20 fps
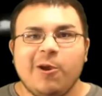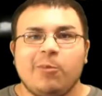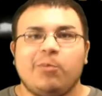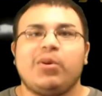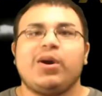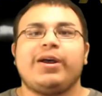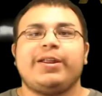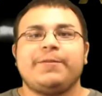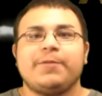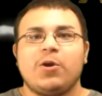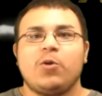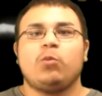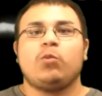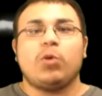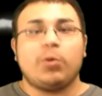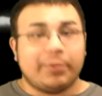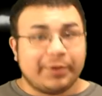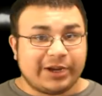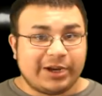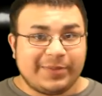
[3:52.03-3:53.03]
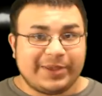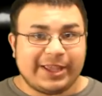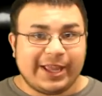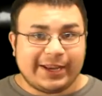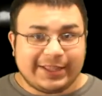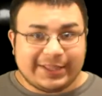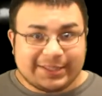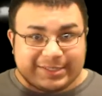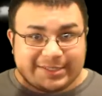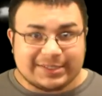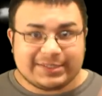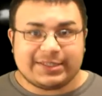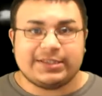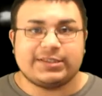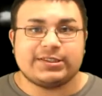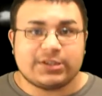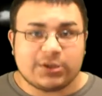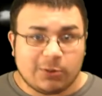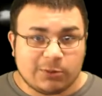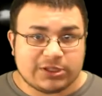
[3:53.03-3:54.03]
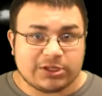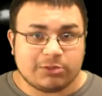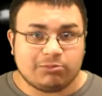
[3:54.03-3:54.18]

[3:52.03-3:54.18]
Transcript: But what we're going to be getting is these things called